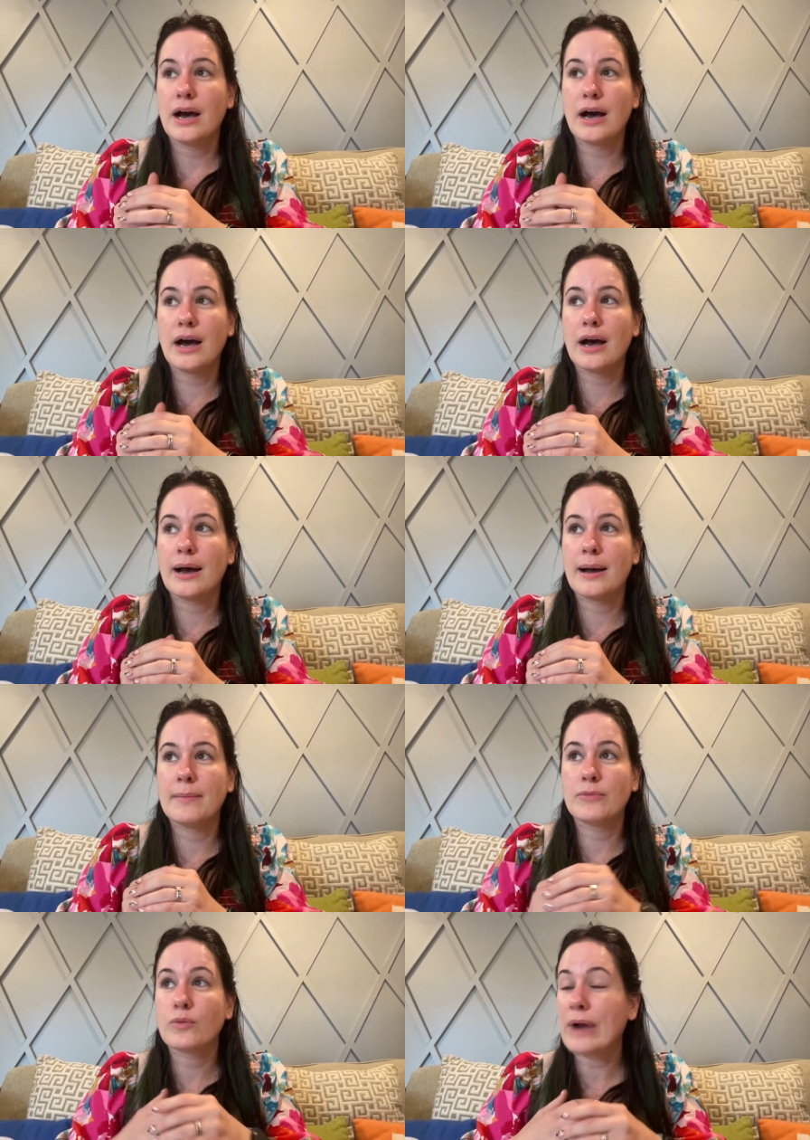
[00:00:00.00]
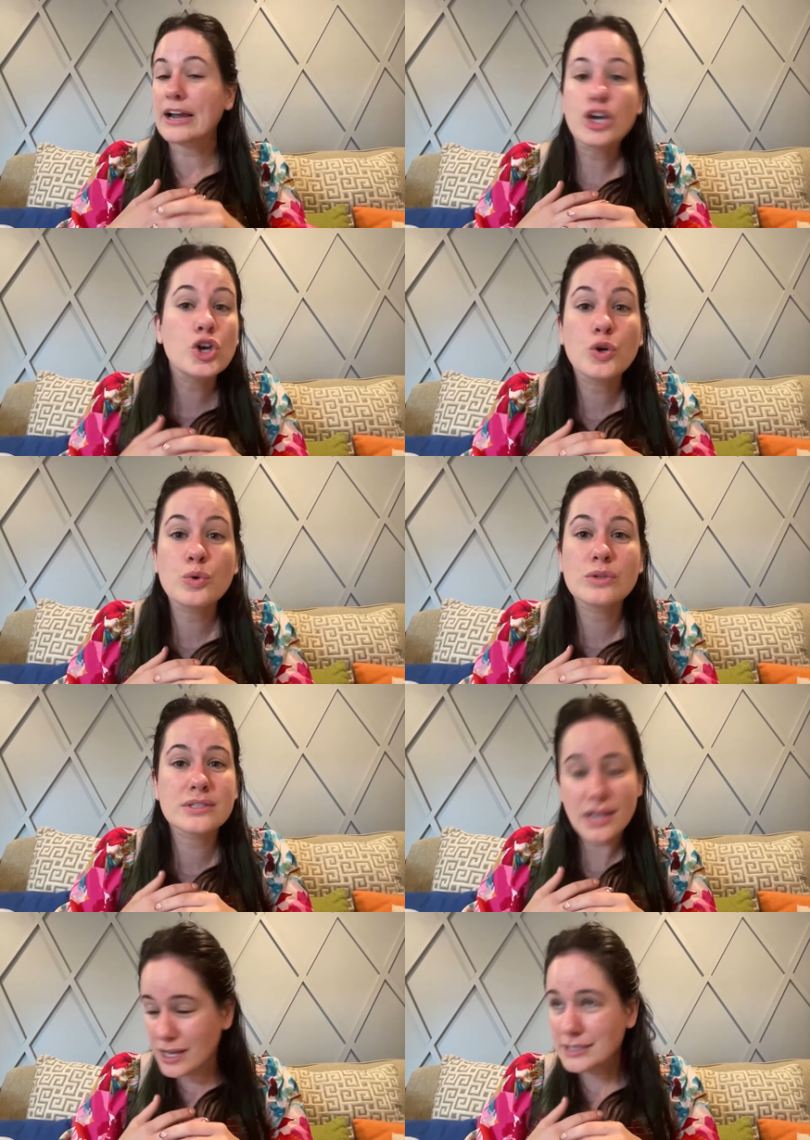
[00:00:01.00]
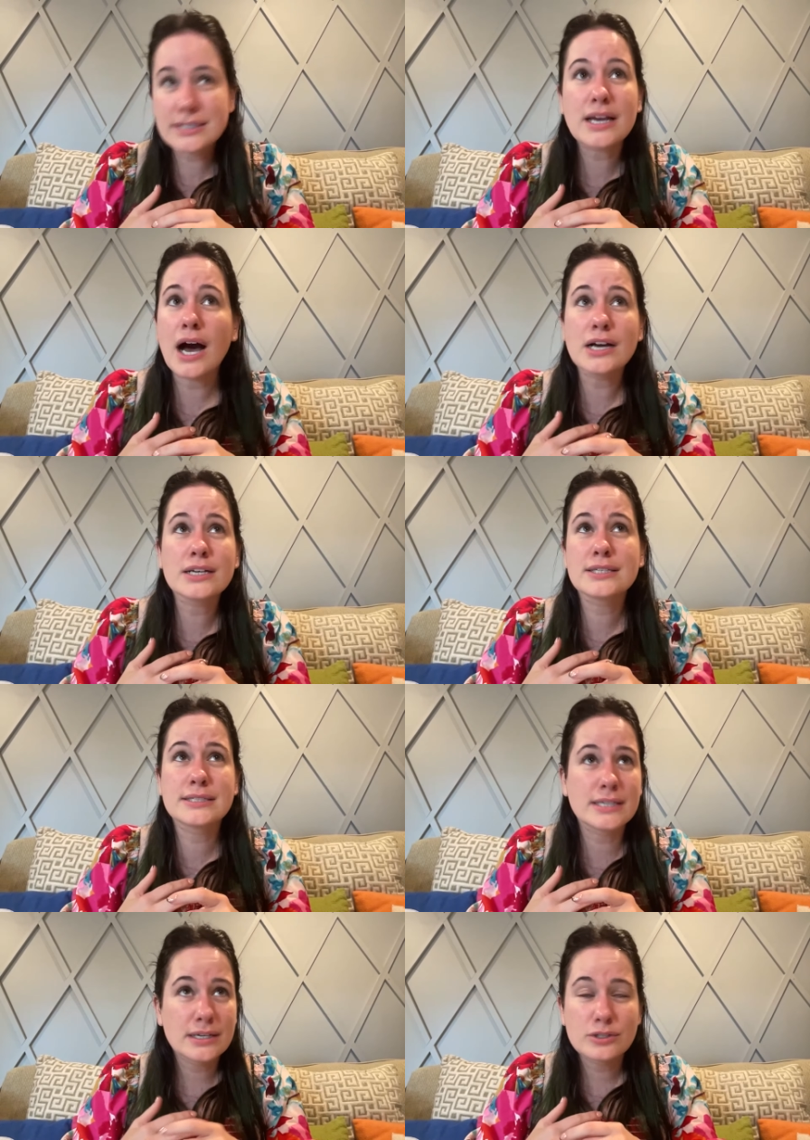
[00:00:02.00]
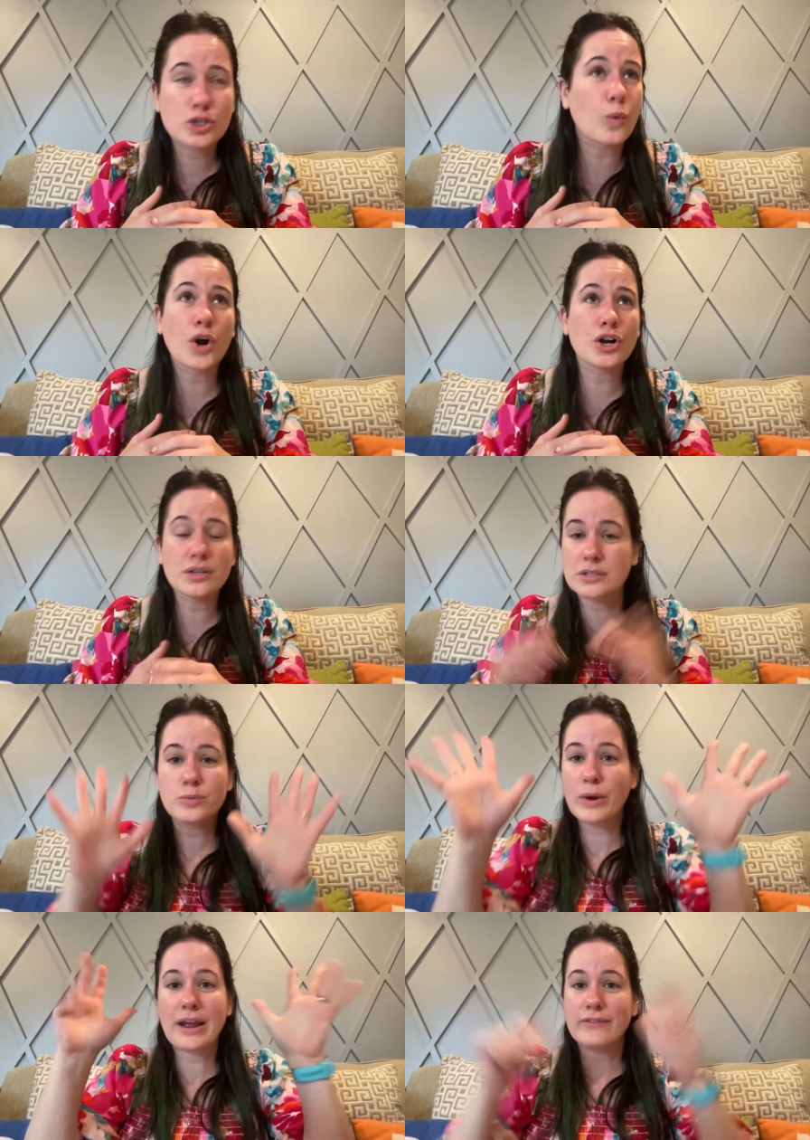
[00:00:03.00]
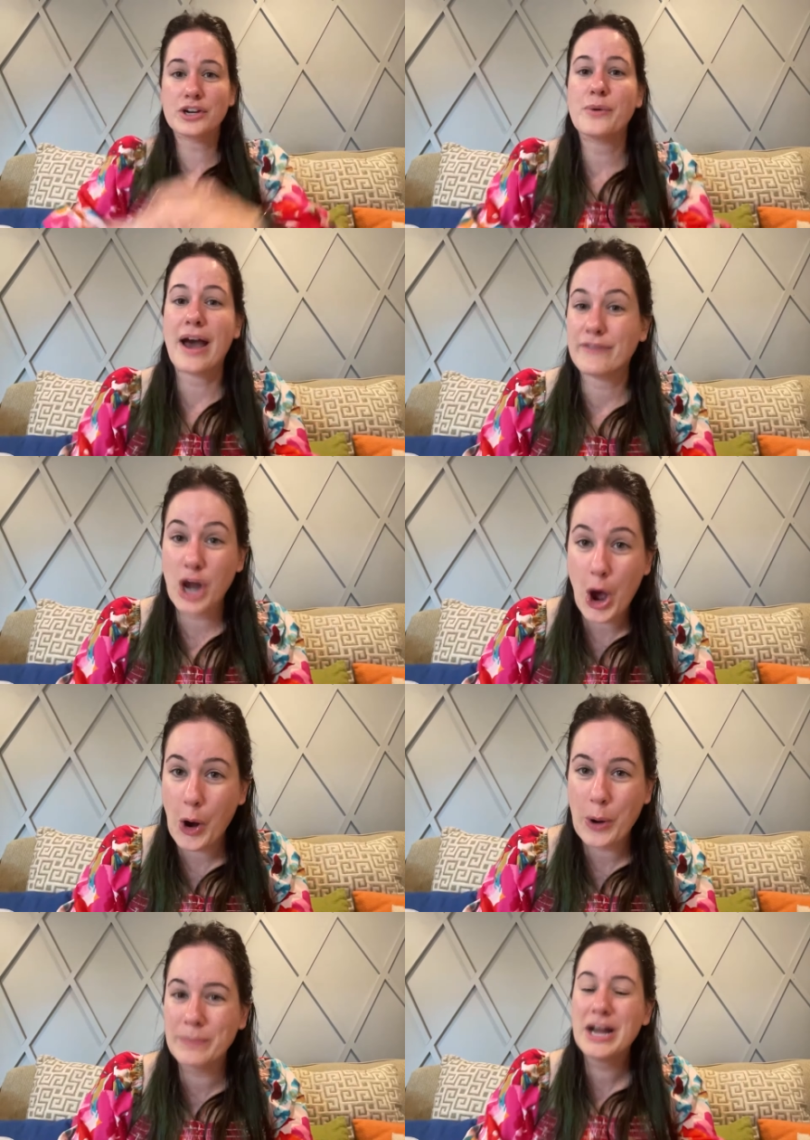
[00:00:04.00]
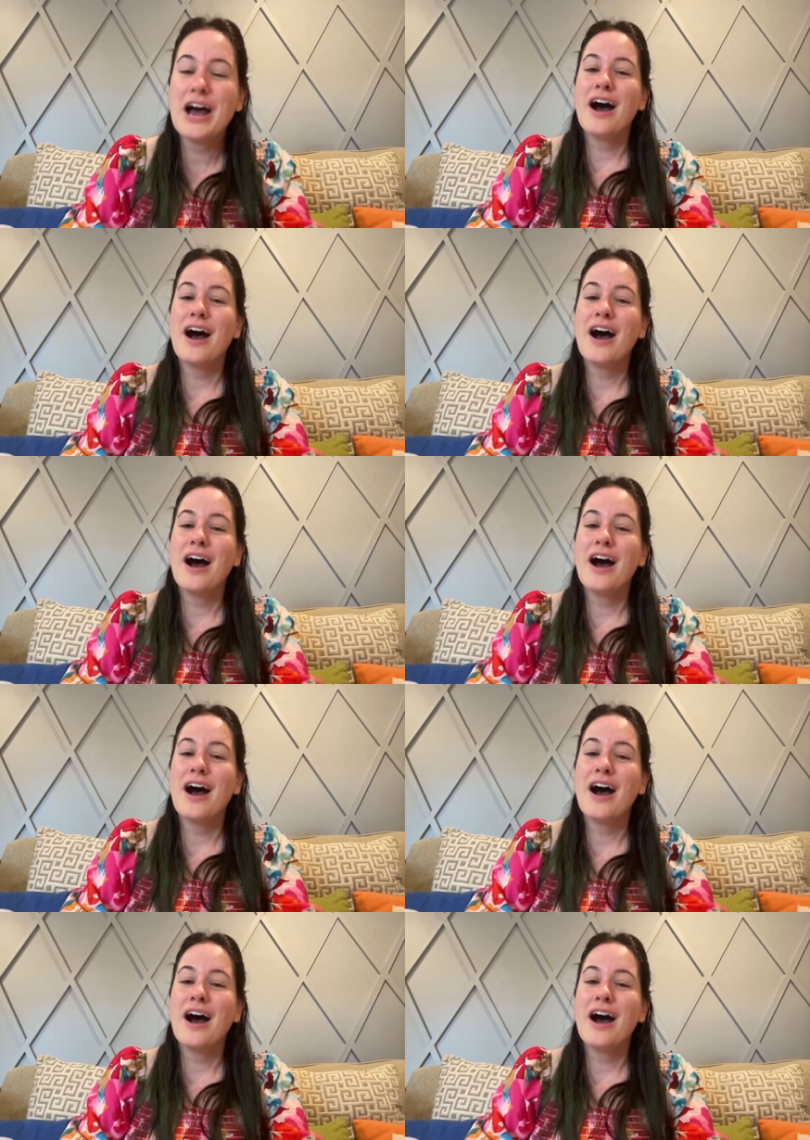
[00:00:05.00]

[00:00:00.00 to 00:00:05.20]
um, raccoons, skunks, squirrels, whatever you have at home.